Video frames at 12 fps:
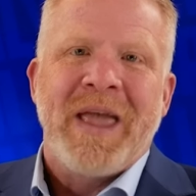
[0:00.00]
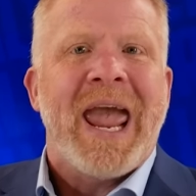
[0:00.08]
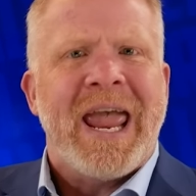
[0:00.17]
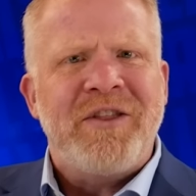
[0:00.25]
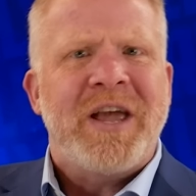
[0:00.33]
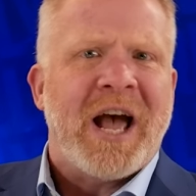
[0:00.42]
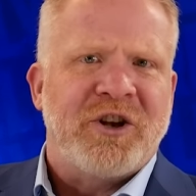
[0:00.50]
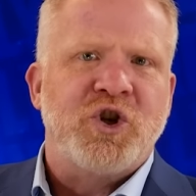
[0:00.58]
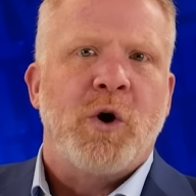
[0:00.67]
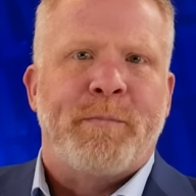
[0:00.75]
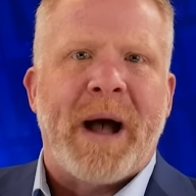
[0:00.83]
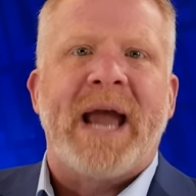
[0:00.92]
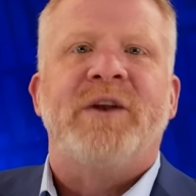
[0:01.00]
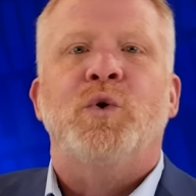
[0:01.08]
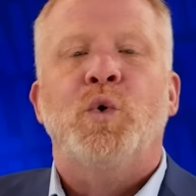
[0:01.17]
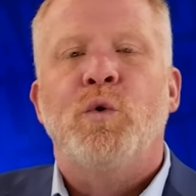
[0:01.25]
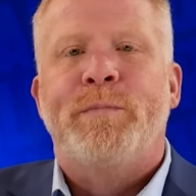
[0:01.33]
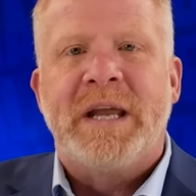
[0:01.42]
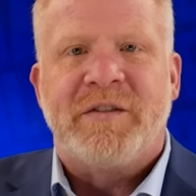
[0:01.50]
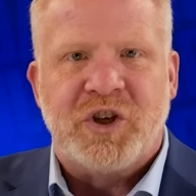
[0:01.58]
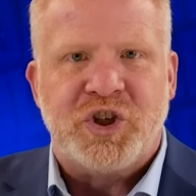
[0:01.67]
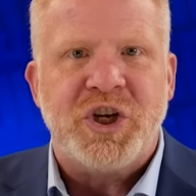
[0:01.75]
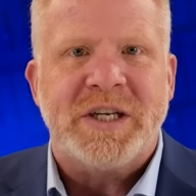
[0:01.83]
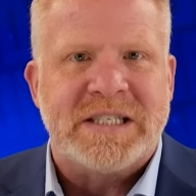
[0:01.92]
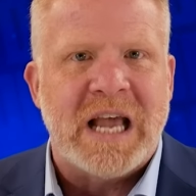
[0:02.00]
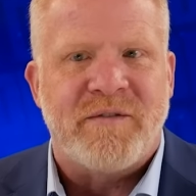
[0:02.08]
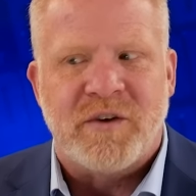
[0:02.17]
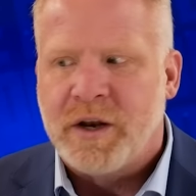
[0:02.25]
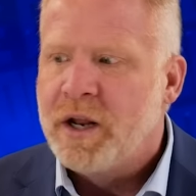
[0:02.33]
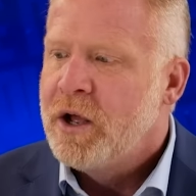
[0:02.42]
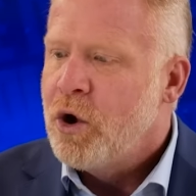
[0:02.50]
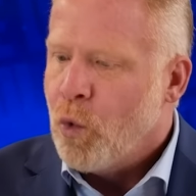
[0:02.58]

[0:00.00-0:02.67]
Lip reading: And you got Joe Biden, who will be at the G7